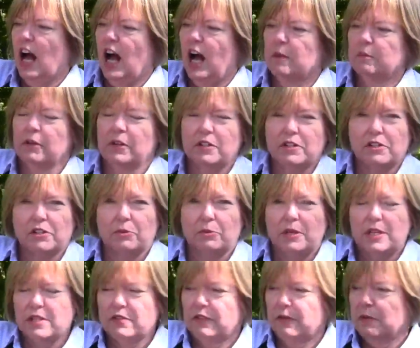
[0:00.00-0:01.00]
I'm going to
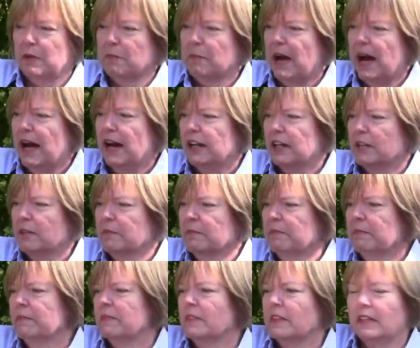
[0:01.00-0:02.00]
squeeze from the bottom,
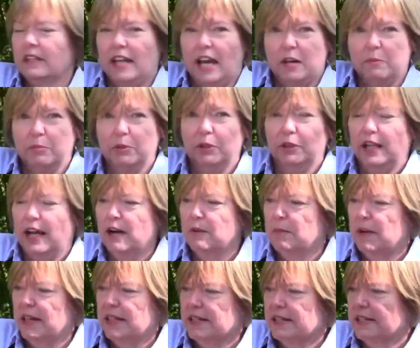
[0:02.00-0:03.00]
not pull out
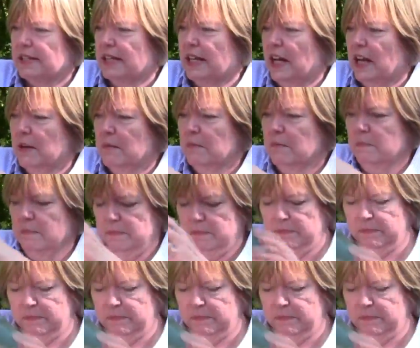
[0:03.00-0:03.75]
by the stem.